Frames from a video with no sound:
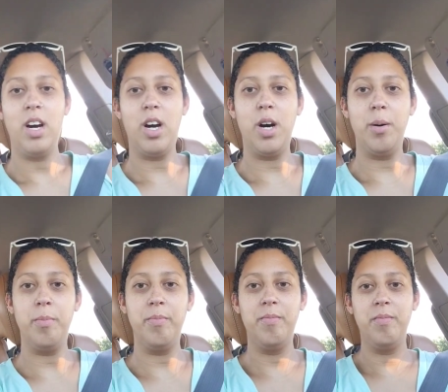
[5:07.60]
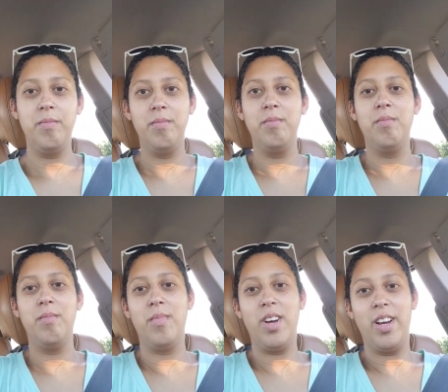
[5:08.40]
um,
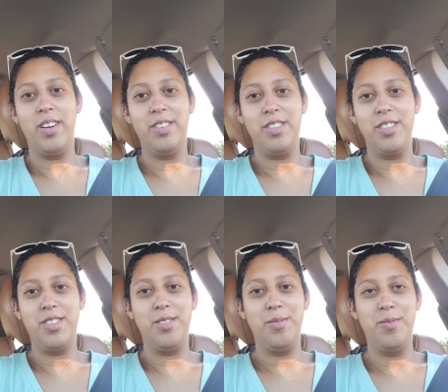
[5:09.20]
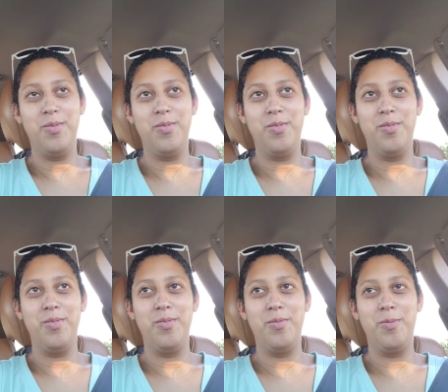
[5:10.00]
and just
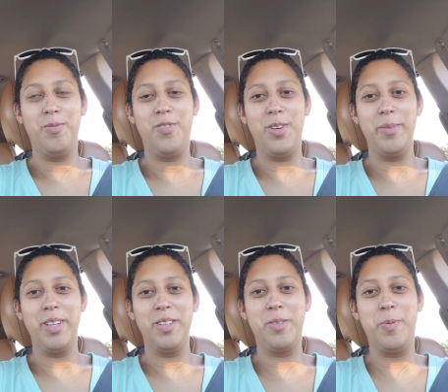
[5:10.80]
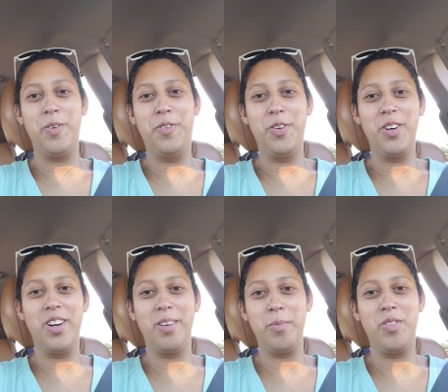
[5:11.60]
filming this
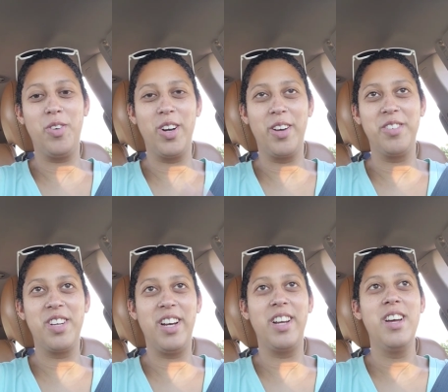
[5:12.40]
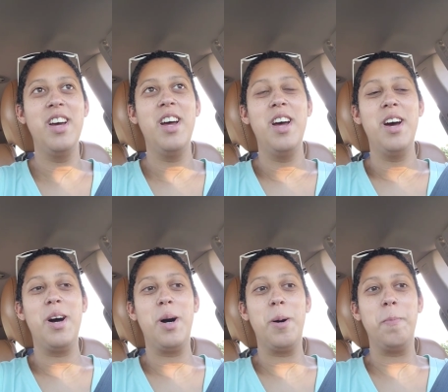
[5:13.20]
before before I go skating.
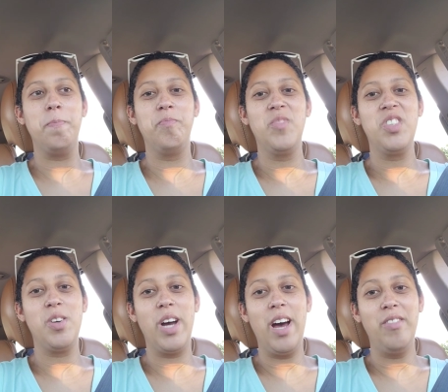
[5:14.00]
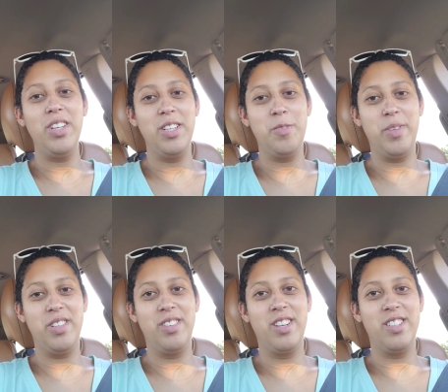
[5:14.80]
Um, so I have at least
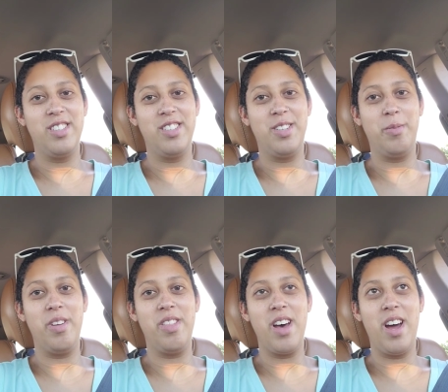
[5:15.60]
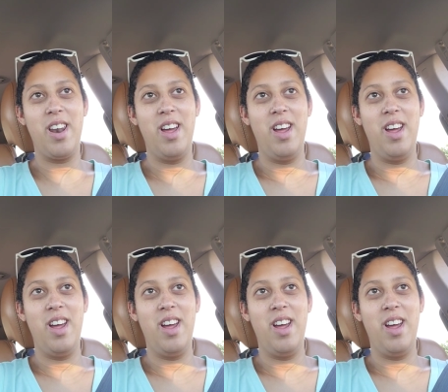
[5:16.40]
been consistent with that,